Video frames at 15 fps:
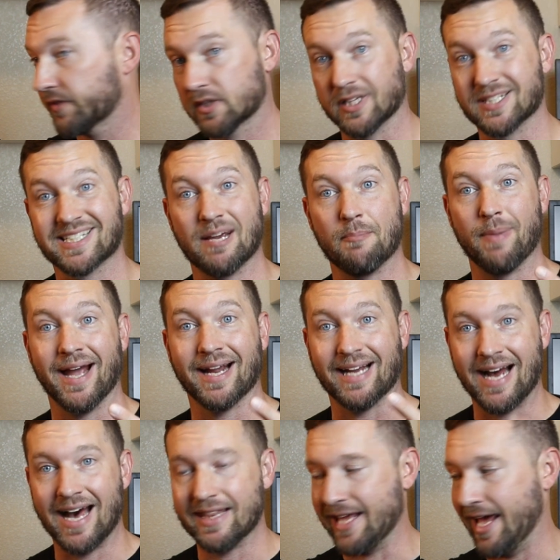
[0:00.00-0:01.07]
let's get
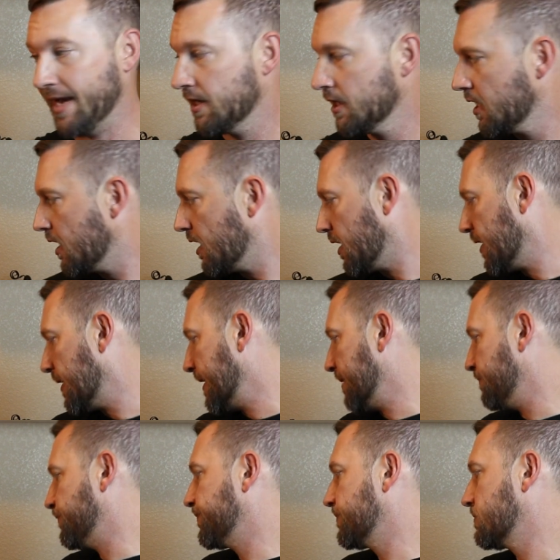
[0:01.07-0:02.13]
back on that.
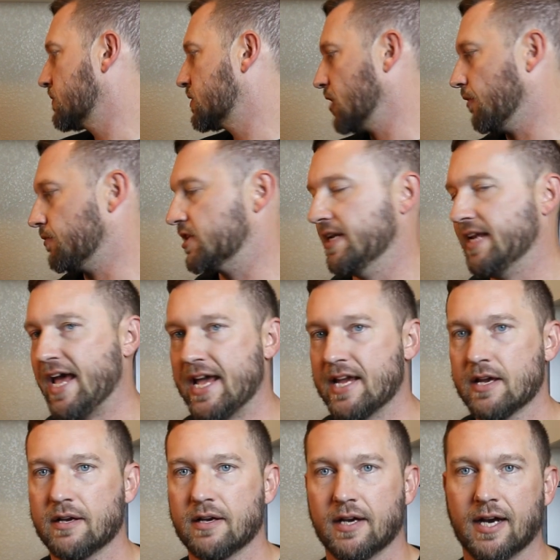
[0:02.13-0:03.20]
So
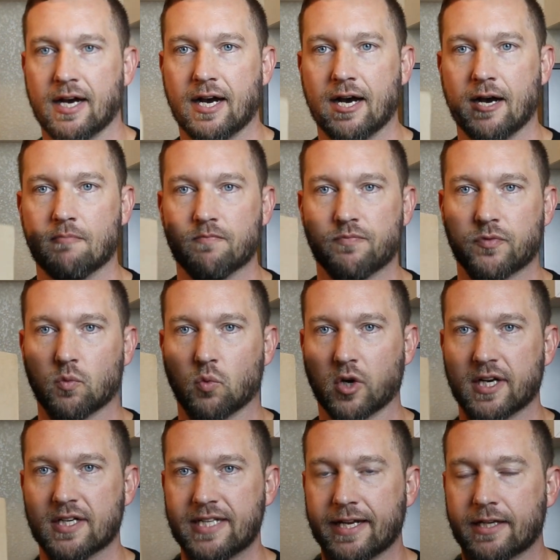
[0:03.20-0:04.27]
today we're
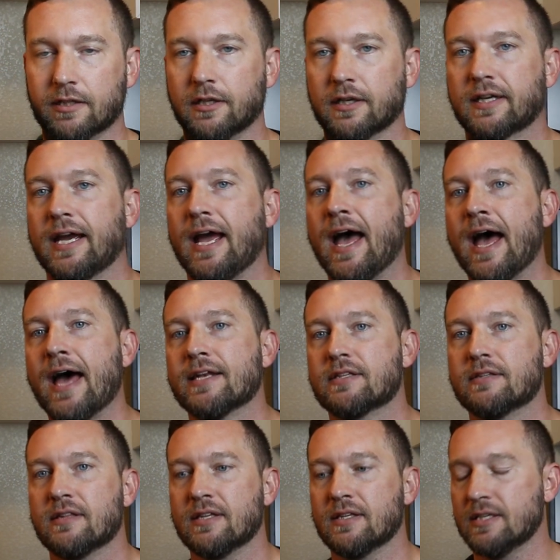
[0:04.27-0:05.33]
going to take a look
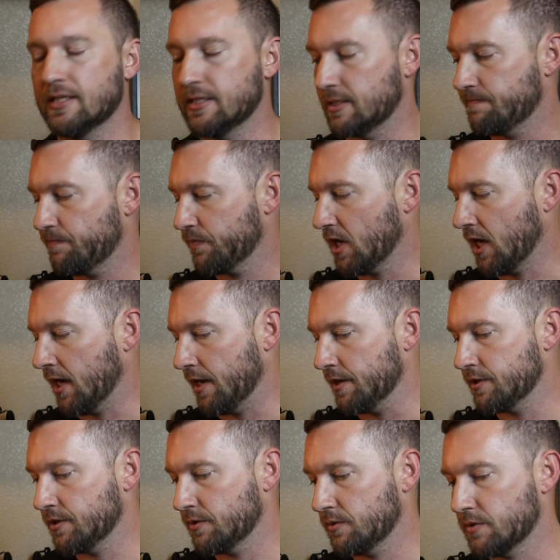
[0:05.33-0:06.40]
at the
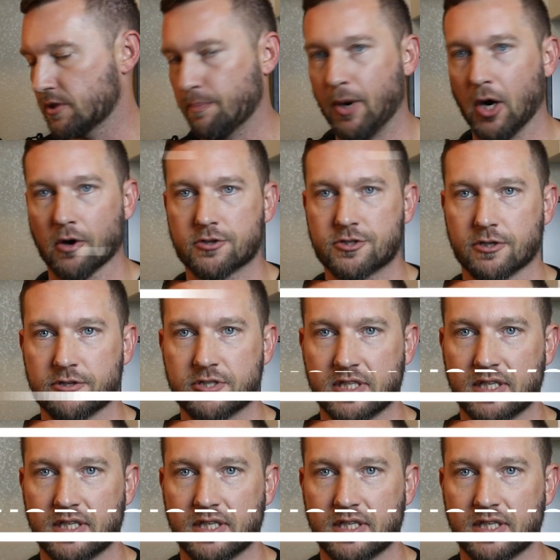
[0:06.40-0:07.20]
new Departure